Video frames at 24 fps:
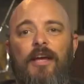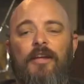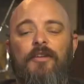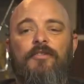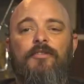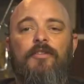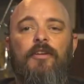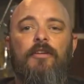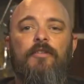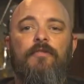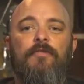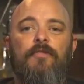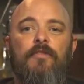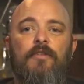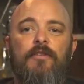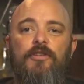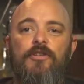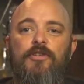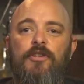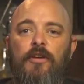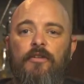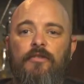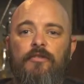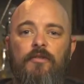instead of
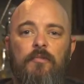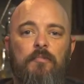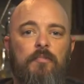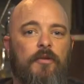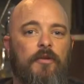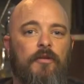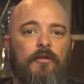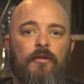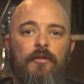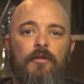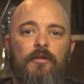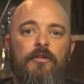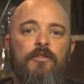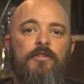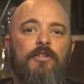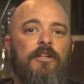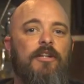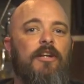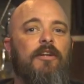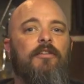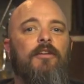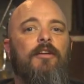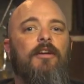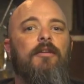just pure
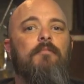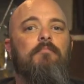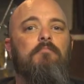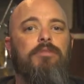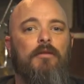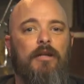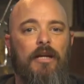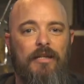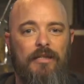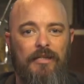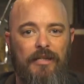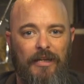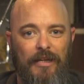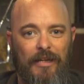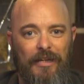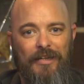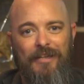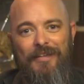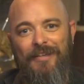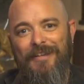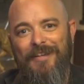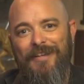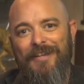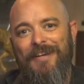generic branding.
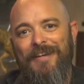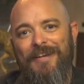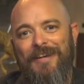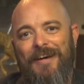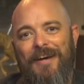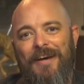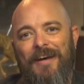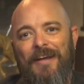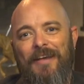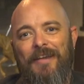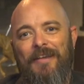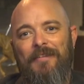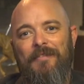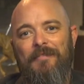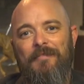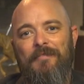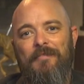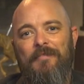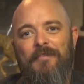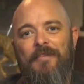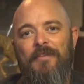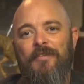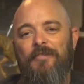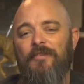
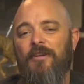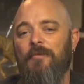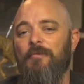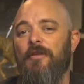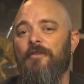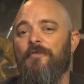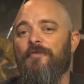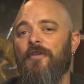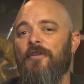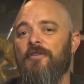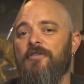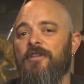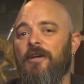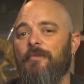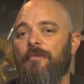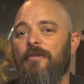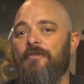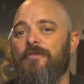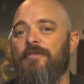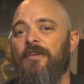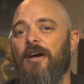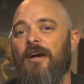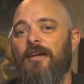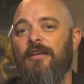This is going to be the first time
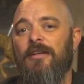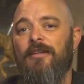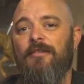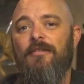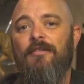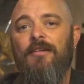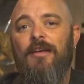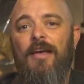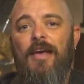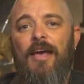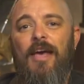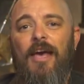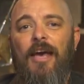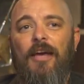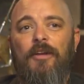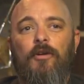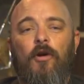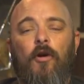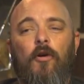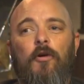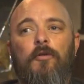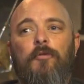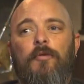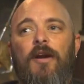we've done it, and
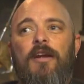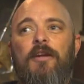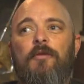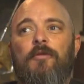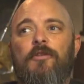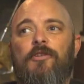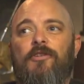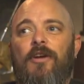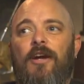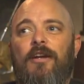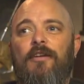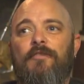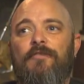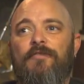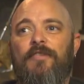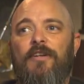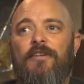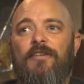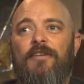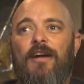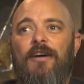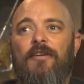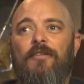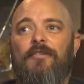already we're trying to
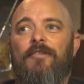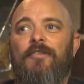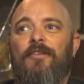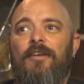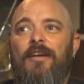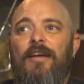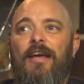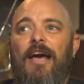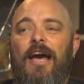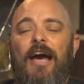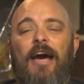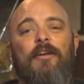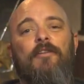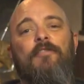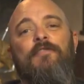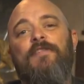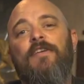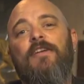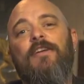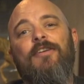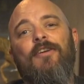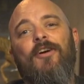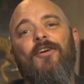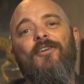figure out how to
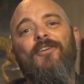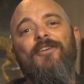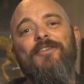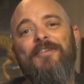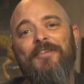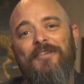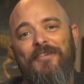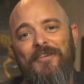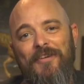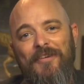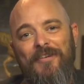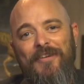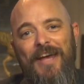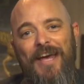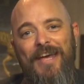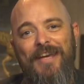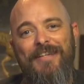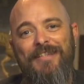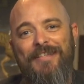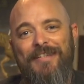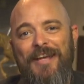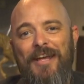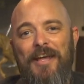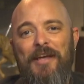fit it all into 2
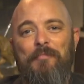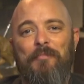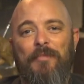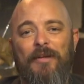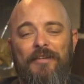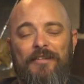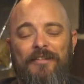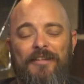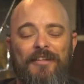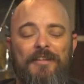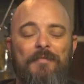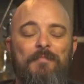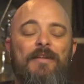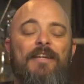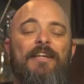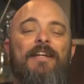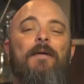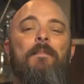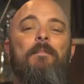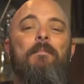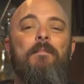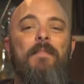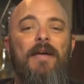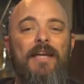days, but it's going to be an
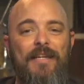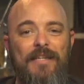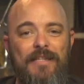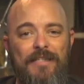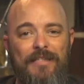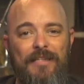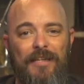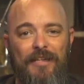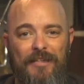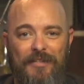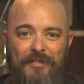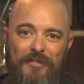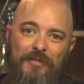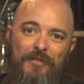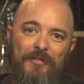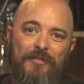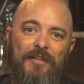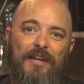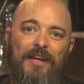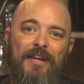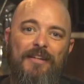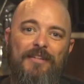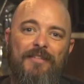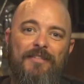amazing 2
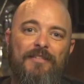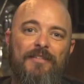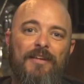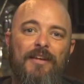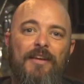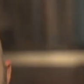days.